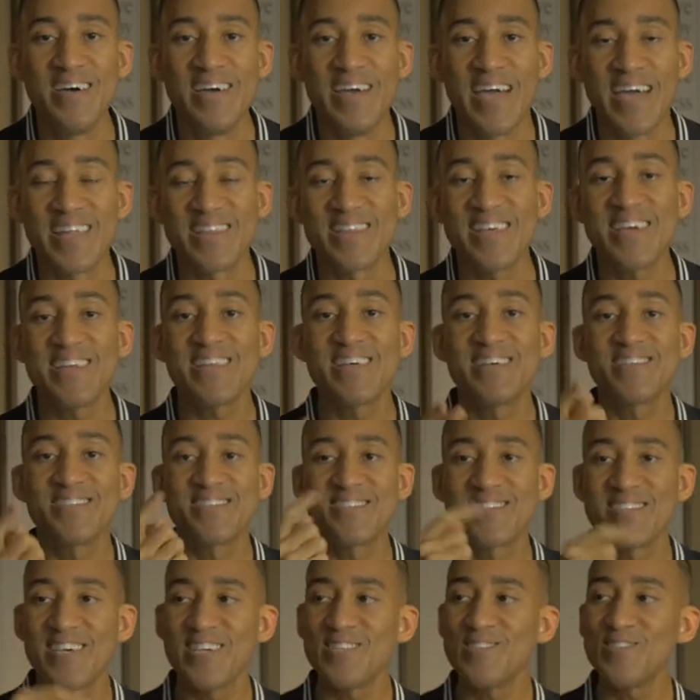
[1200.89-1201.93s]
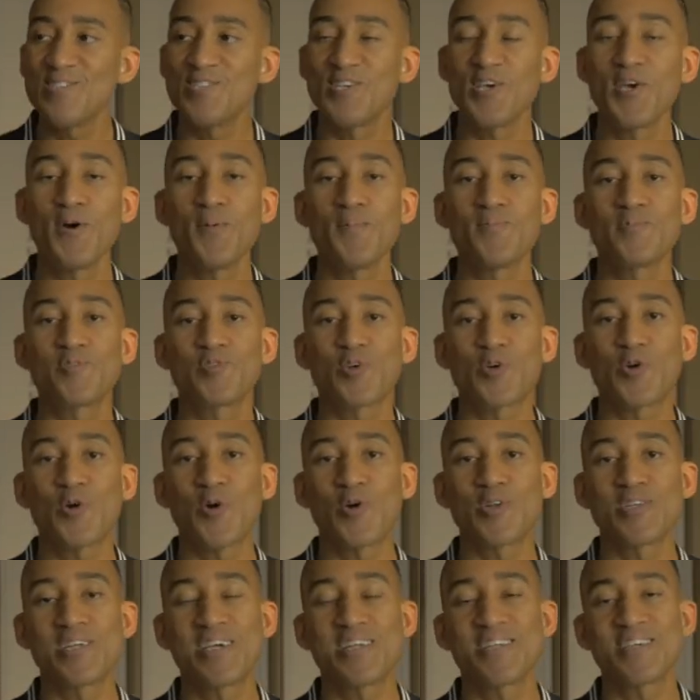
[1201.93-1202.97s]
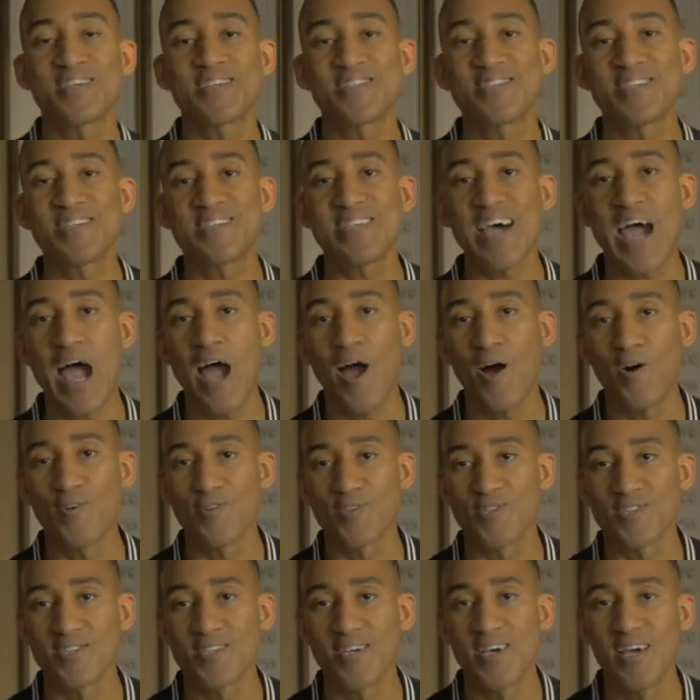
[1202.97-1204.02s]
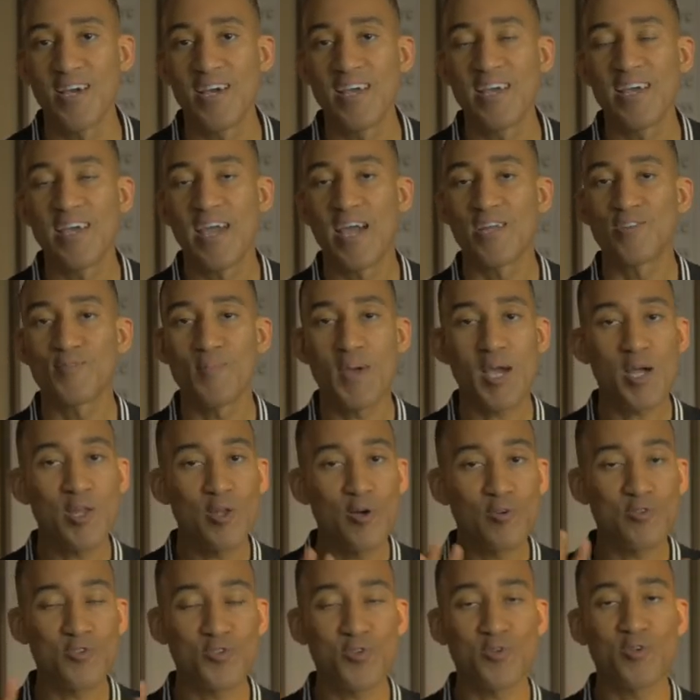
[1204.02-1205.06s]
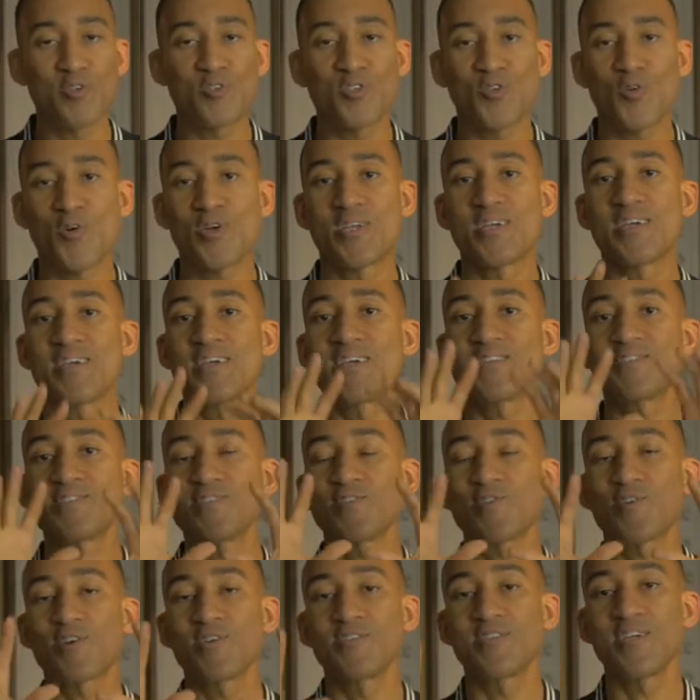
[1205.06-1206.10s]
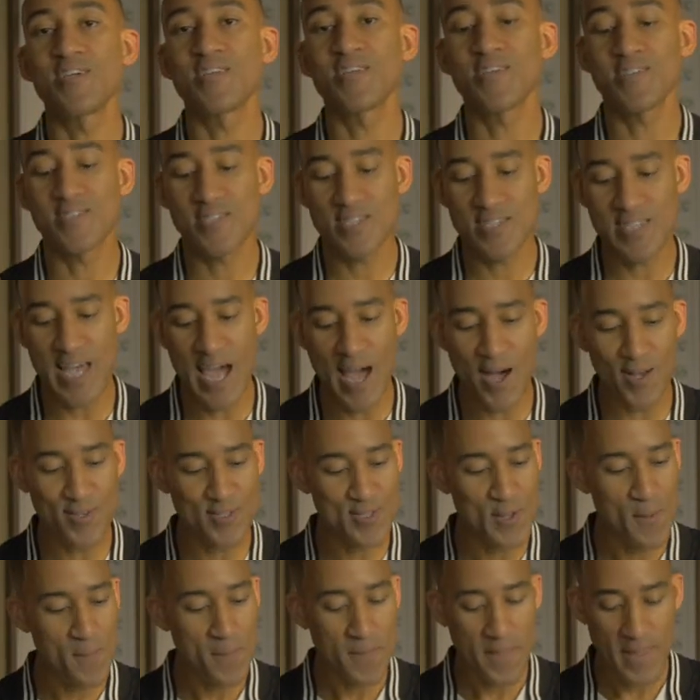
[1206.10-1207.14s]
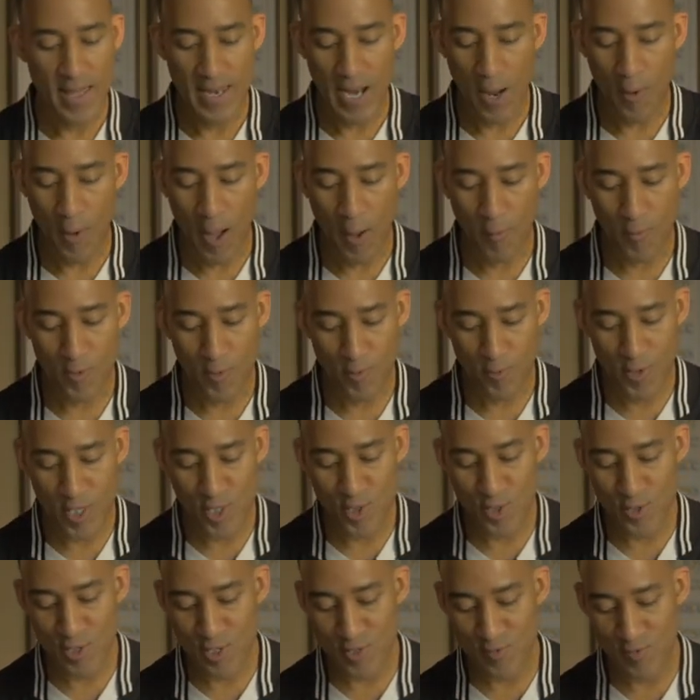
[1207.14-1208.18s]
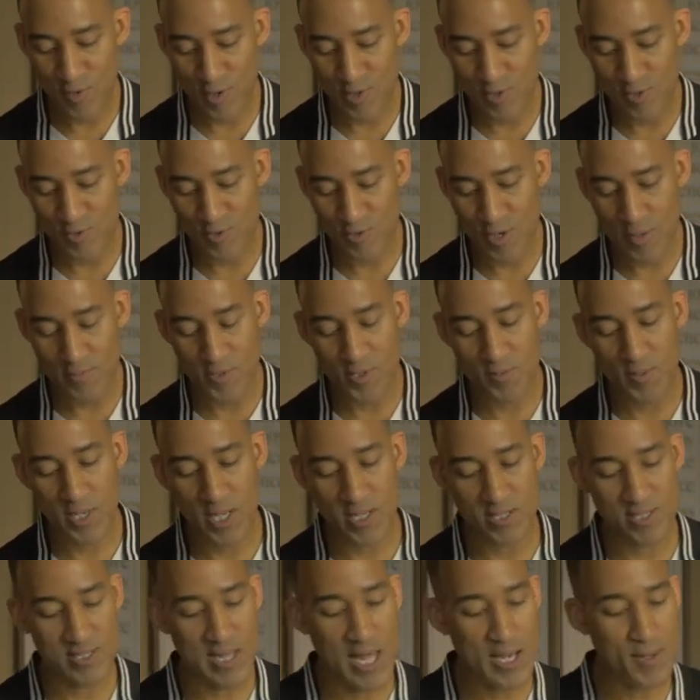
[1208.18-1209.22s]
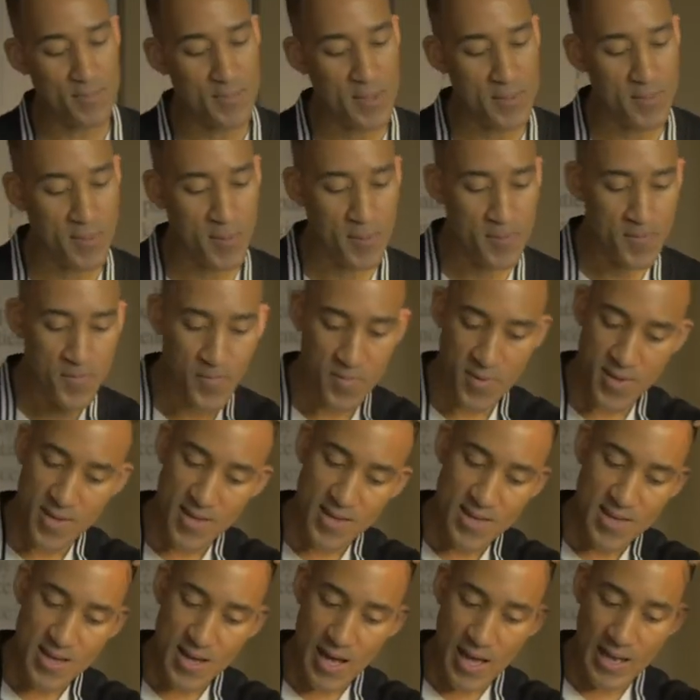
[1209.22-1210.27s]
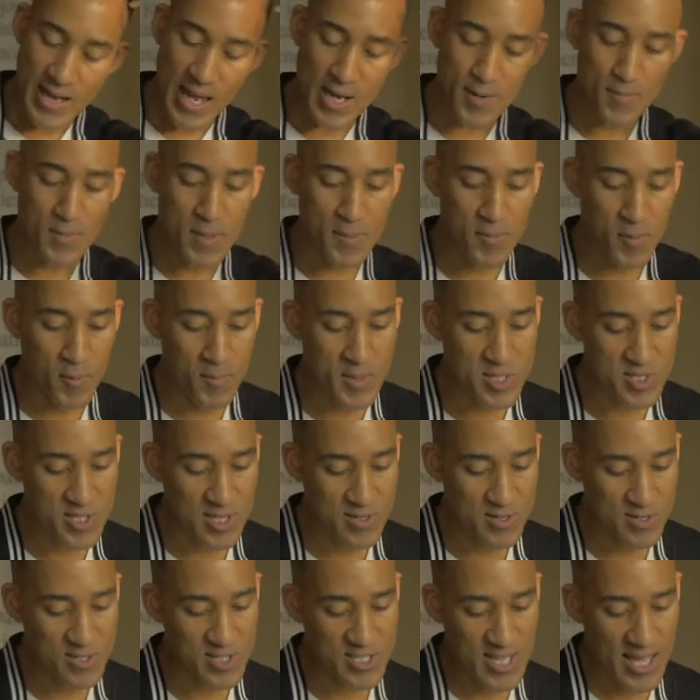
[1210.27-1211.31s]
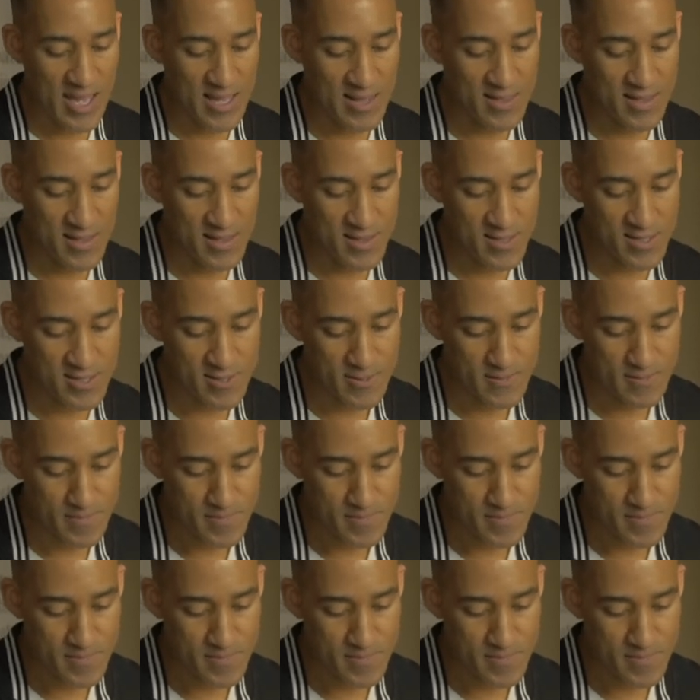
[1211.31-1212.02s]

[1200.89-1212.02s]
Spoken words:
And then he sends him to Cornelius's house. And to make a long story short, he gets to Cornelius's house. And I want to read you this verse of scripture because a lot of people misunderstand this.